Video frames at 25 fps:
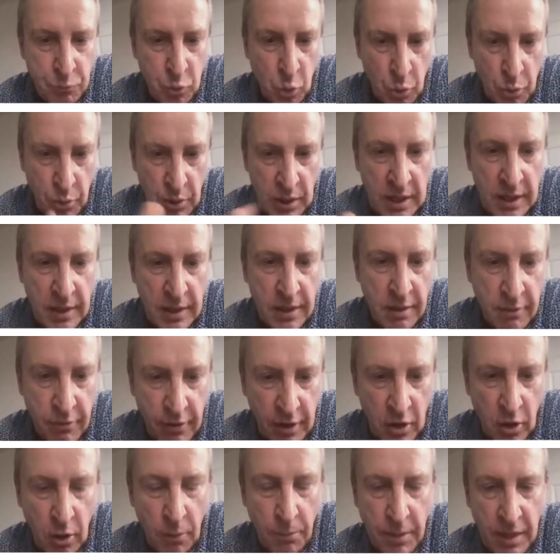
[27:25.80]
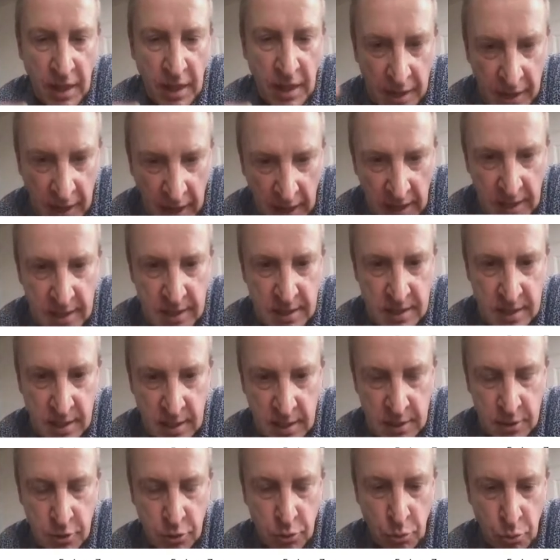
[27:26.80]
to really develop the
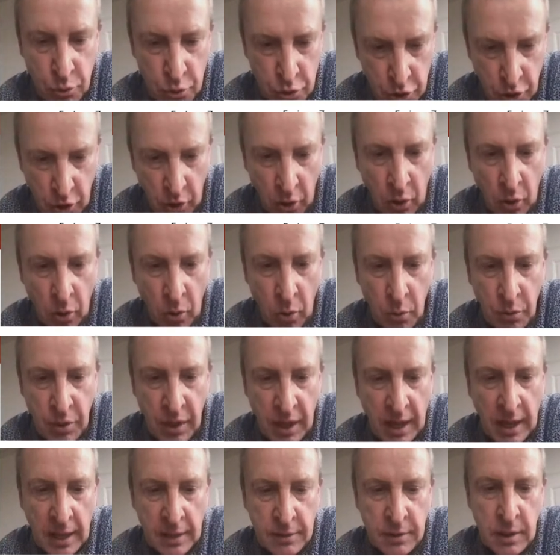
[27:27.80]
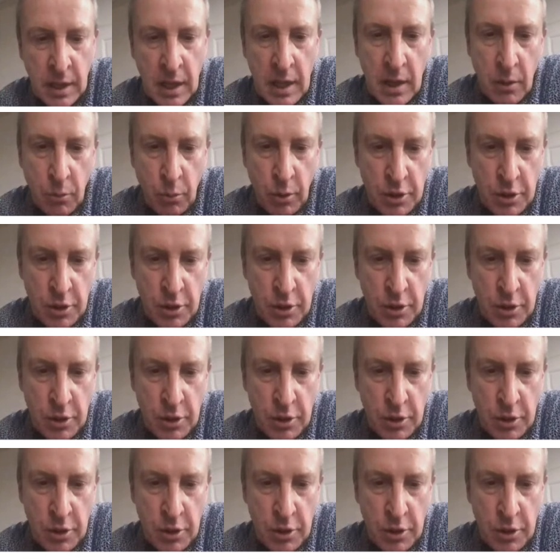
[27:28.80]
analysis to show that